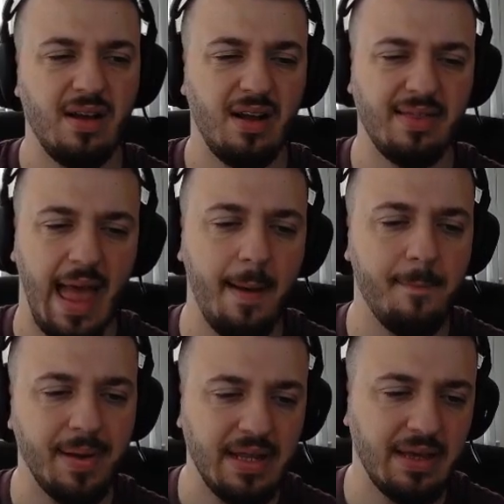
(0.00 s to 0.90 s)

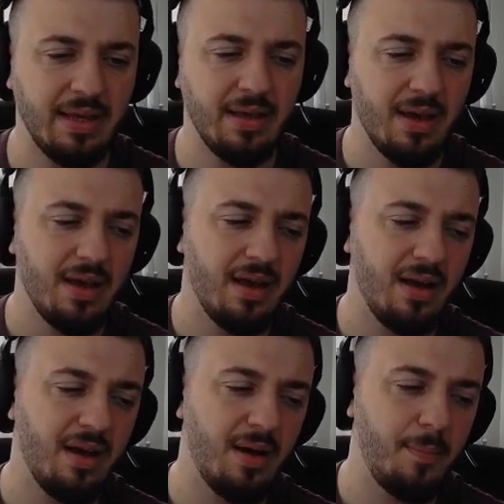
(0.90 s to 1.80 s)
dampening
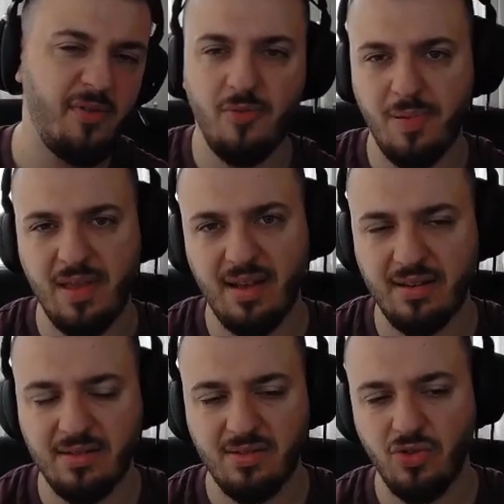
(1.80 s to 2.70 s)
PvP
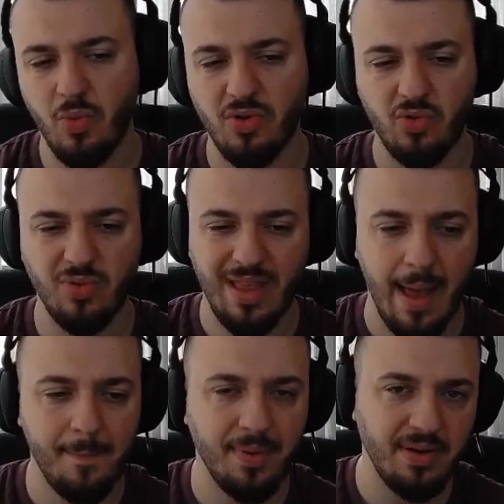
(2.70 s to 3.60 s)
talent. You want to
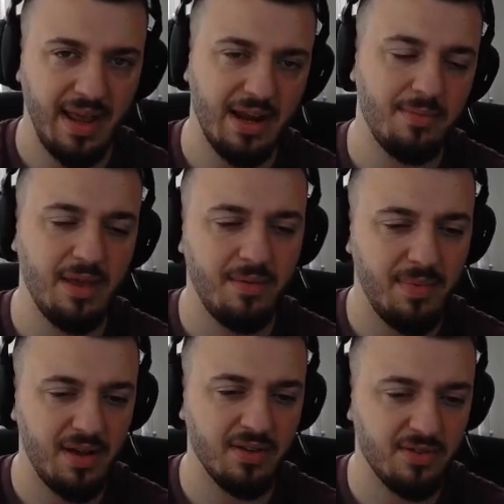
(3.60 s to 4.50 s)
dampen the enemy
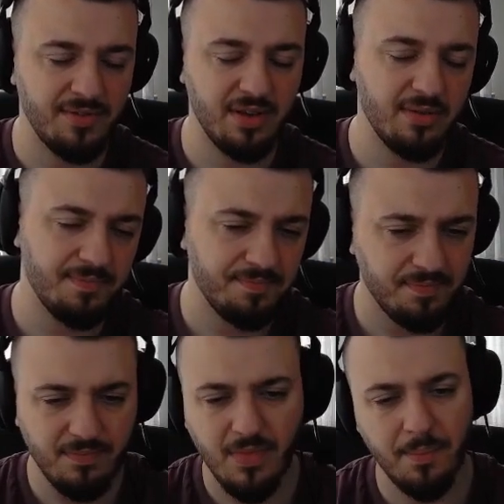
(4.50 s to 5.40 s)
because of it.
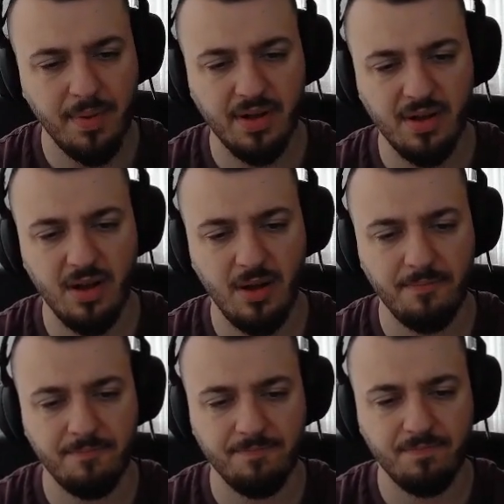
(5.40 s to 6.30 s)
But
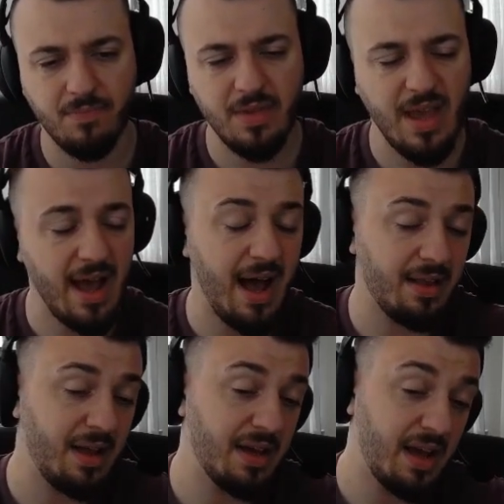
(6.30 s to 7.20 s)
yeah, I
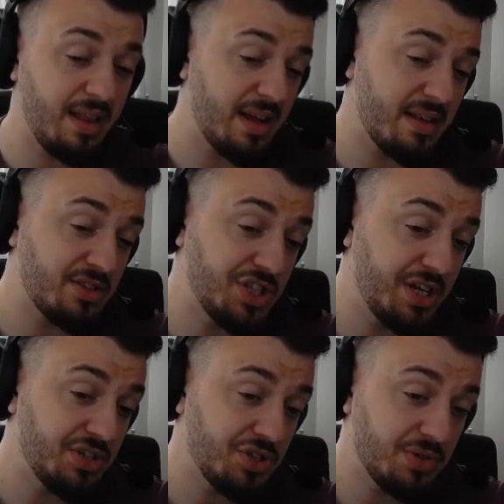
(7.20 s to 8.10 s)
like that
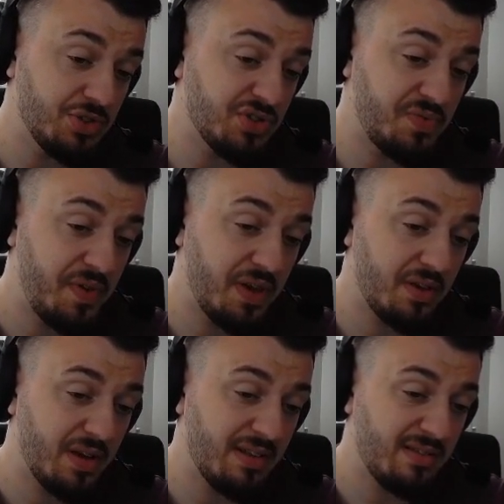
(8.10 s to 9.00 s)
change. I just
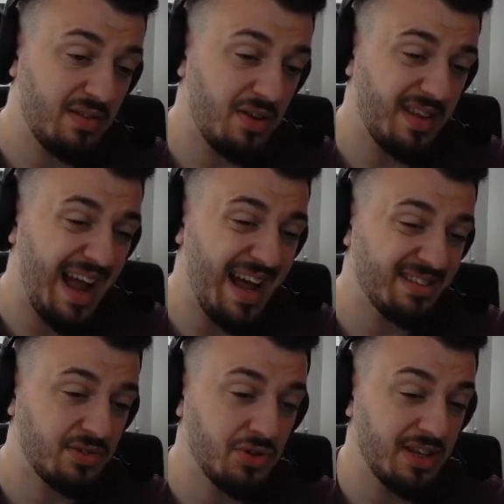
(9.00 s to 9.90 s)
think it's not
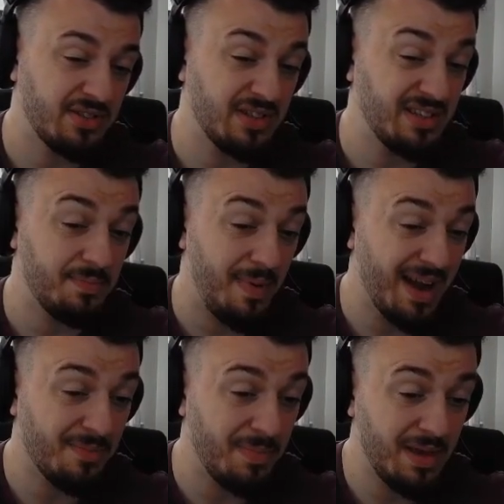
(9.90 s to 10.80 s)
as good as it
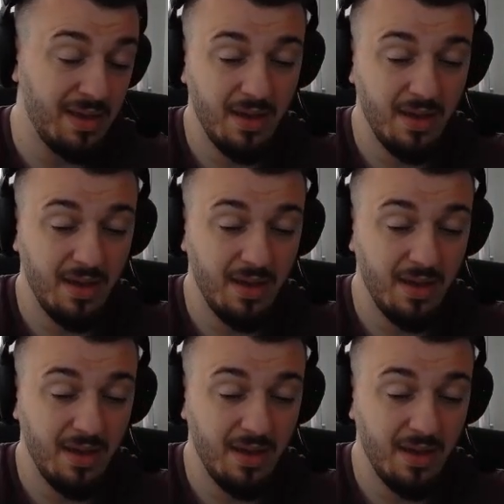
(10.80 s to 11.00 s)
might be.